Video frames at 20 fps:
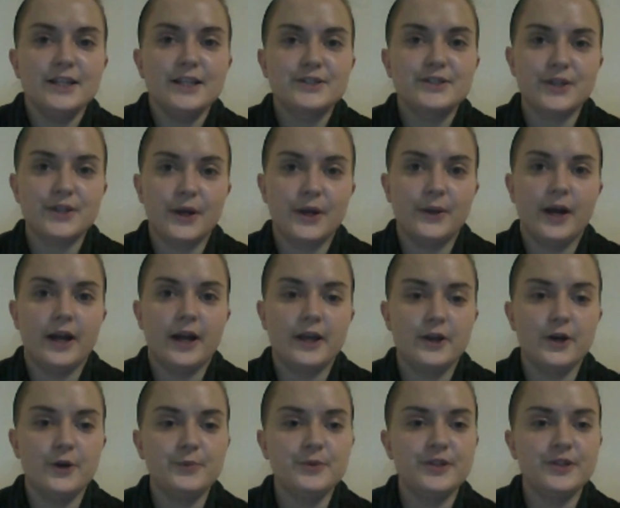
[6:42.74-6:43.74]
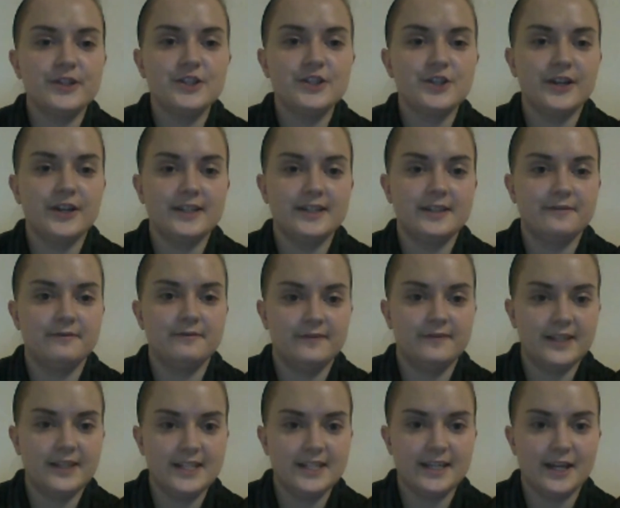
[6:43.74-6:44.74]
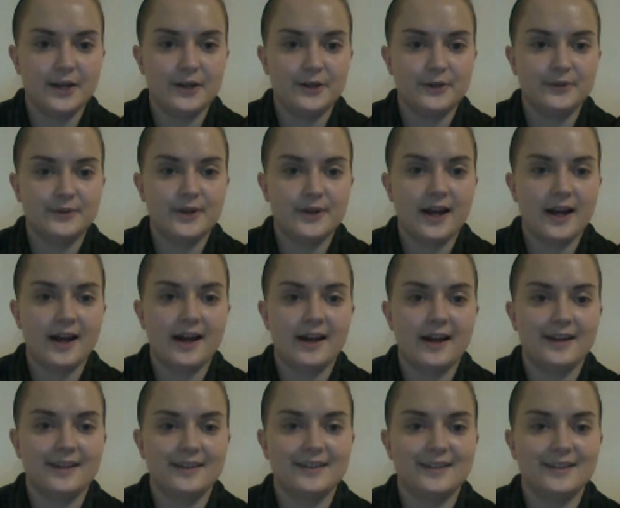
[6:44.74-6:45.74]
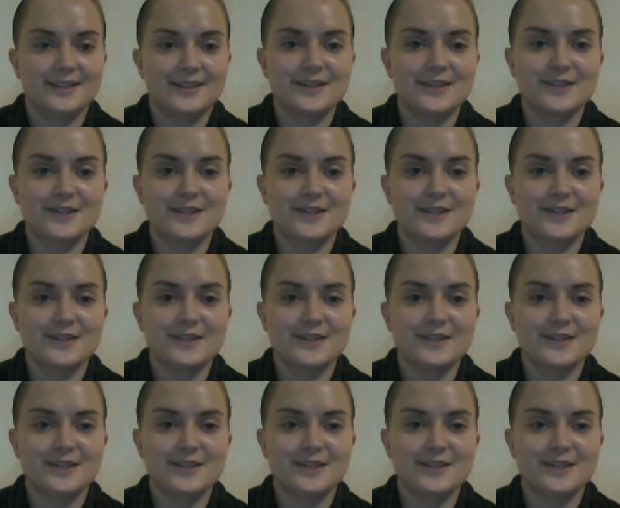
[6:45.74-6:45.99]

So I hope you enjoyed the video, and